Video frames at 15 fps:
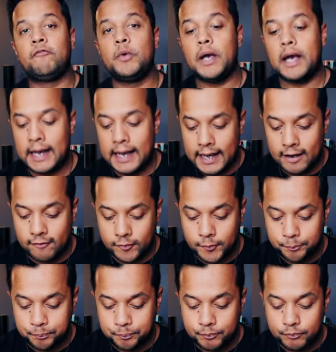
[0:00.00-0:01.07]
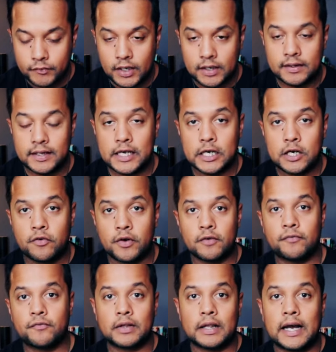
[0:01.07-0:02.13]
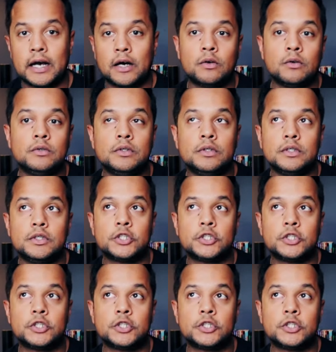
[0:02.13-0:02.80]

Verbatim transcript: If you have the Creative Cloud